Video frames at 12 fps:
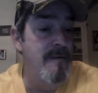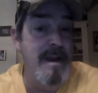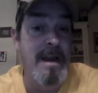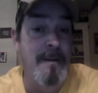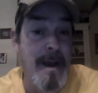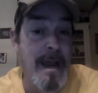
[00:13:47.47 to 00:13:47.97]

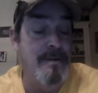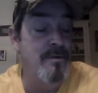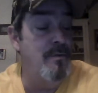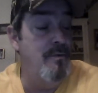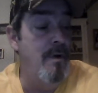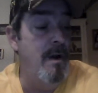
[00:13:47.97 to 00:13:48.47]
tandem
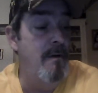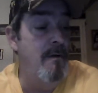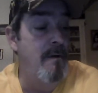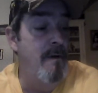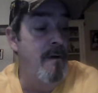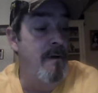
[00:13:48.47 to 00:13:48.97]
axle
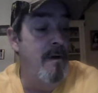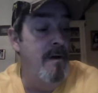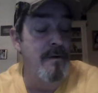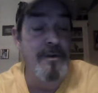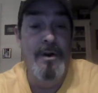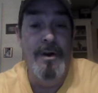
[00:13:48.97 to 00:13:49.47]
trailer,
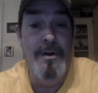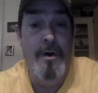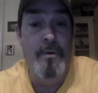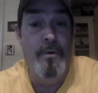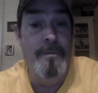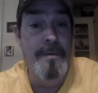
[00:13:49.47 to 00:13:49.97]
nearly
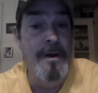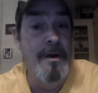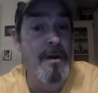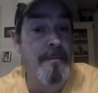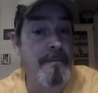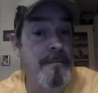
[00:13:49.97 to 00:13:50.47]
totaled the
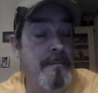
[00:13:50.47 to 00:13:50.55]
pickup